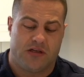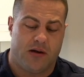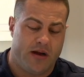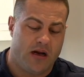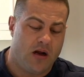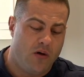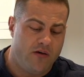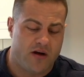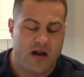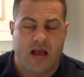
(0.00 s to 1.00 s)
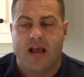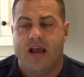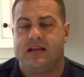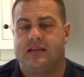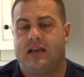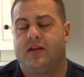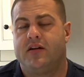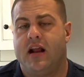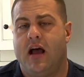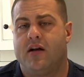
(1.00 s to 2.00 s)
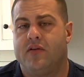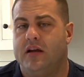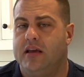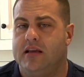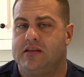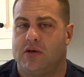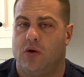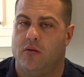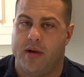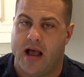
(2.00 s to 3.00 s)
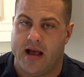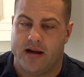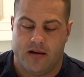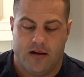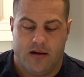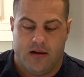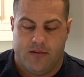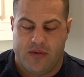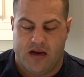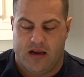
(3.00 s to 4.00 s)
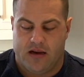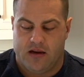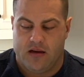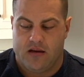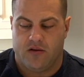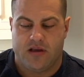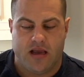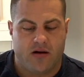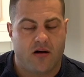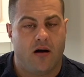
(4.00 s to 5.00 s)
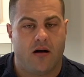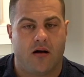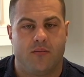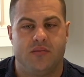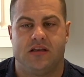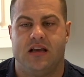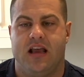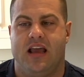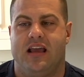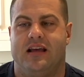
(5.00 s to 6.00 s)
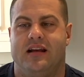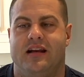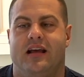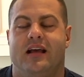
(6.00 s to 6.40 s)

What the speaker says: which I'm gonna go over, is that they're not really so bad. Meaning you'll get your carbs and